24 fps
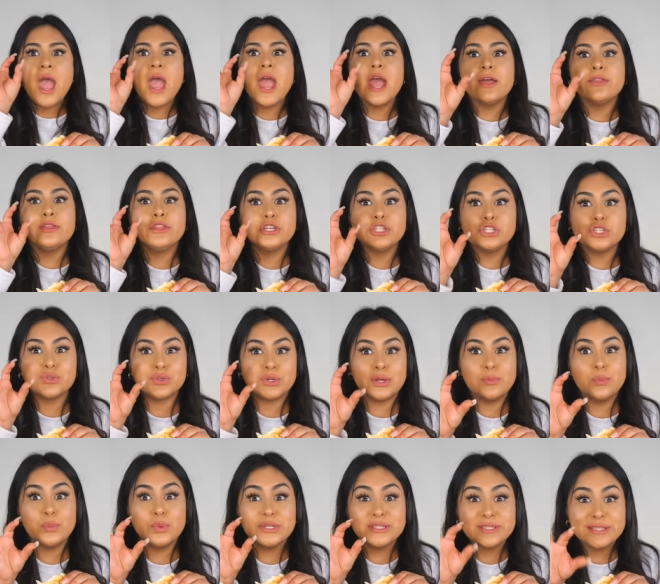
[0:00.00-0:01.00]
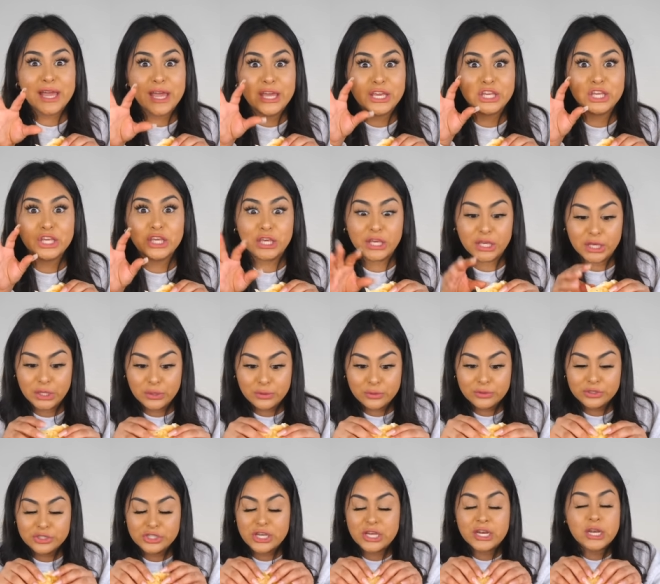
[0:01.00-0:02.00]
and the shrimp was like
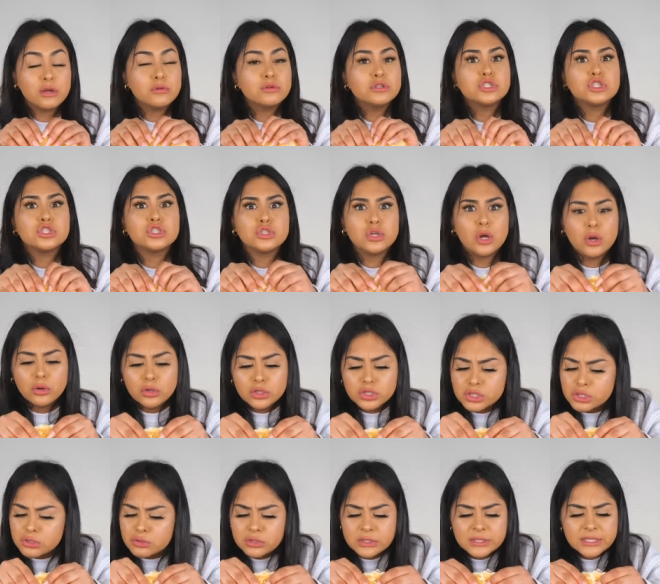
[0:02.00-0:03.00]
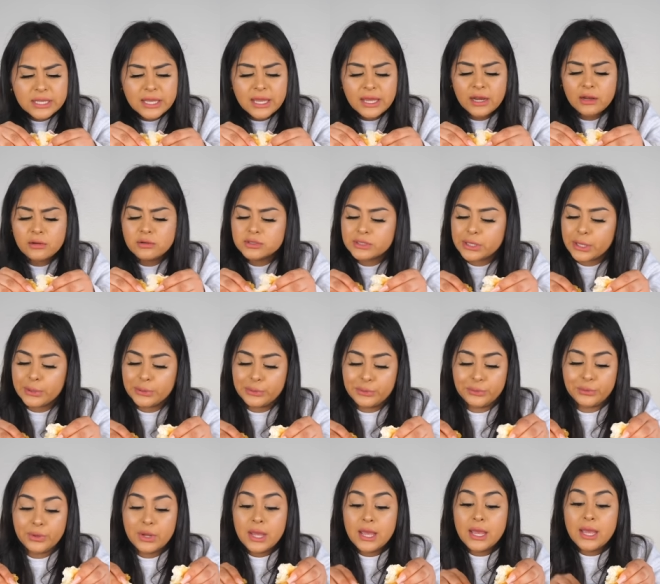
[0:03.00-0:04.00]
huge and it was so juicy, and I was like,
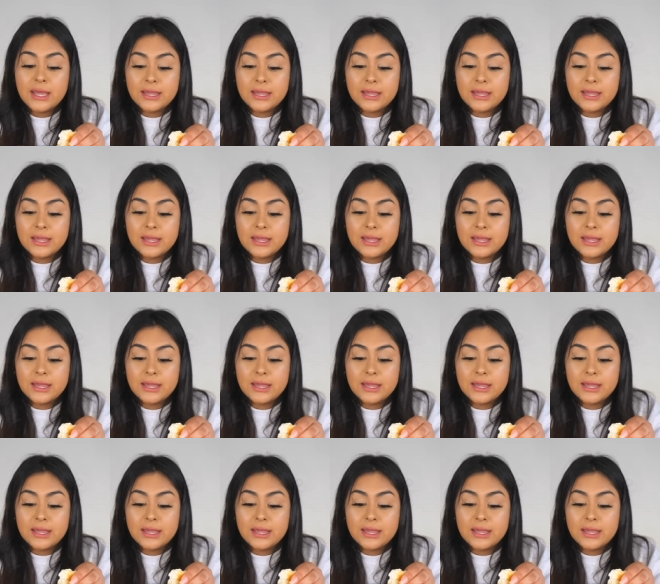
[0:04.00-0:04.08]
ooh,